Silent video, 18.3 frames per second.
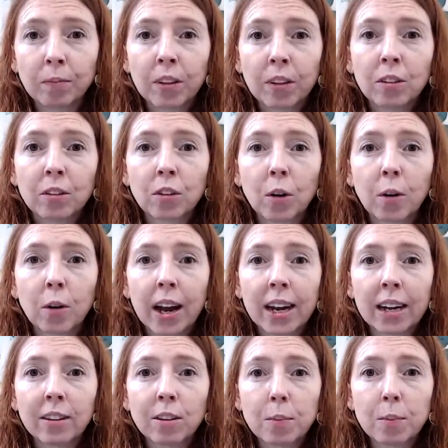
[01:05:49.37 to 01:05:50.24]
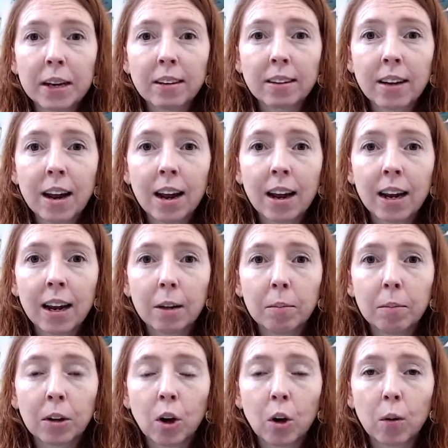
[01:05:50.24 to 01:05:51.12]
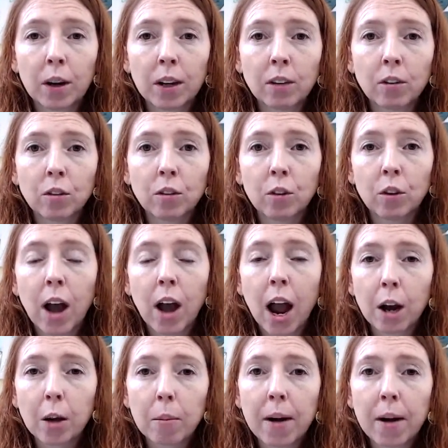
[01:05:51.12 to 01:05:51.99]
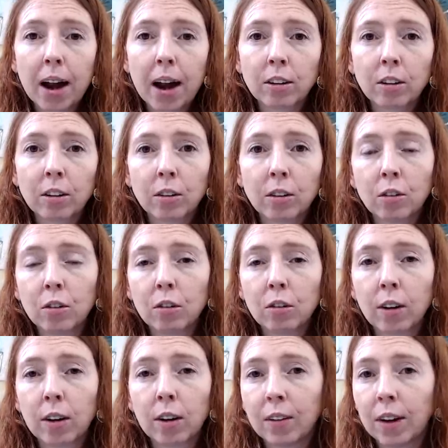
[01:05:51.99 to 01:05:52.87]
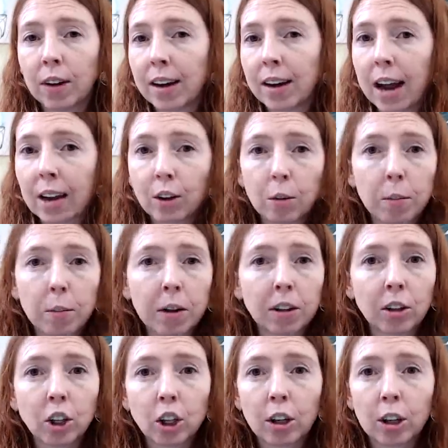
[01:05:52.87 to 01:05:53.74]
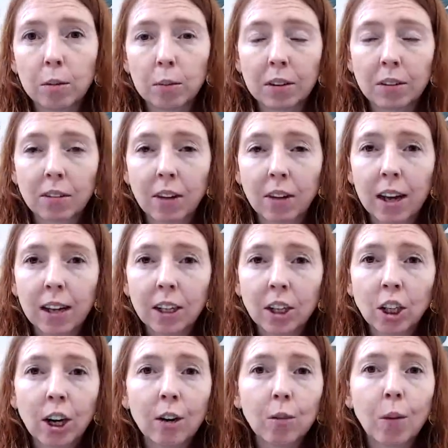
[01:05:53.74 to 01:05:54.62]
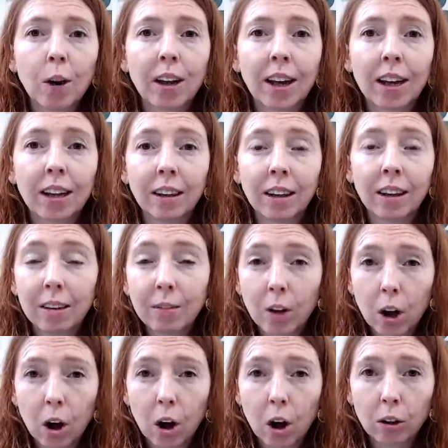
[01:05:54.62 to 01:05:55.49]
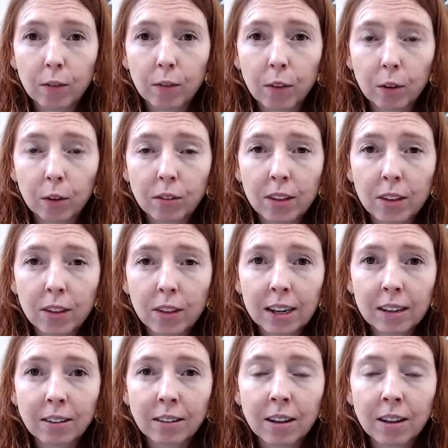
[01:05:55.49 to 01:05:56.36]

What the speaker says: So I had spent time going to chiropractors, I've done acupuncture and massage, and while I love all of those things,